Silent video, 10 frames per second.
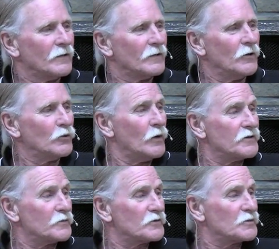
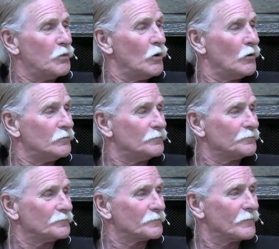Otherwise, it would spoil
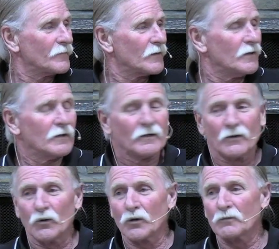
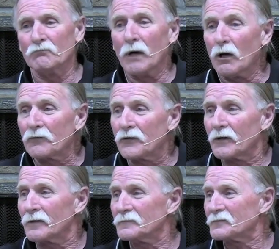or melt
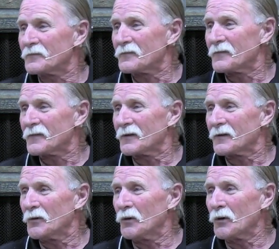
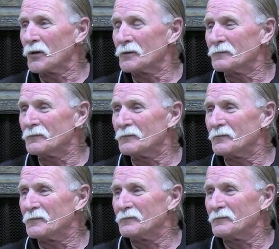or
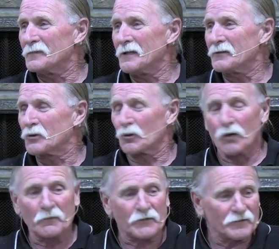get
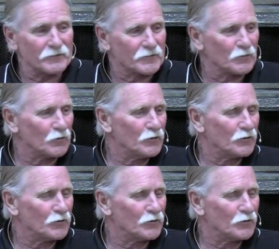corrupted to where you